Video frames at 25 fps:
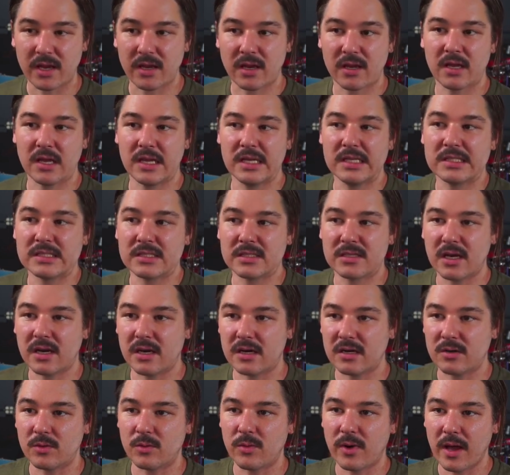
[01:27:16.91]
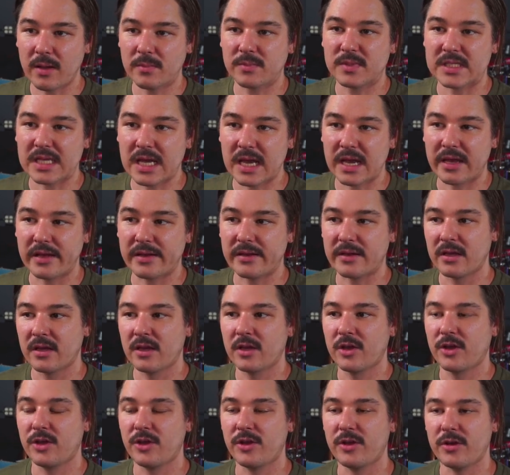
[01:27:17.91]
Is their website,
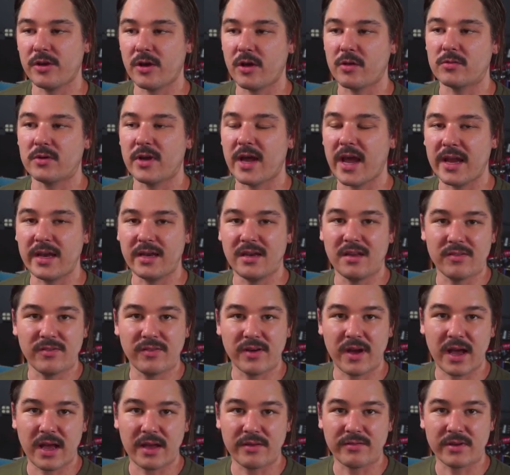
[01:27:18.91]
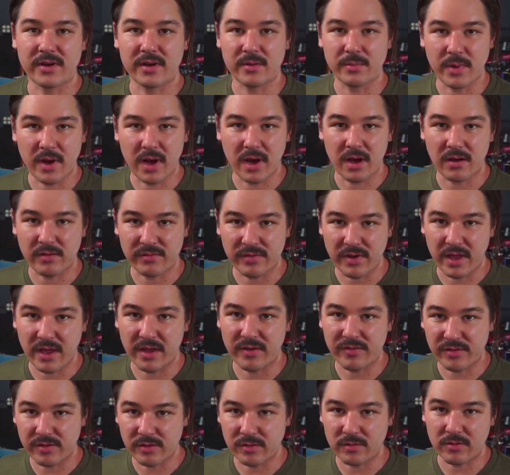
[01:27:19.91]
95 and above if
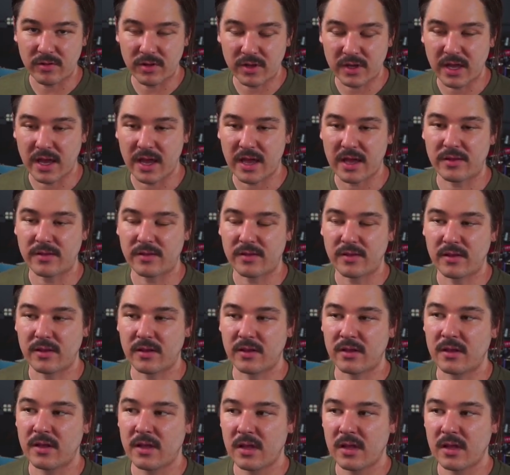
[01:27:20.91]
you look at the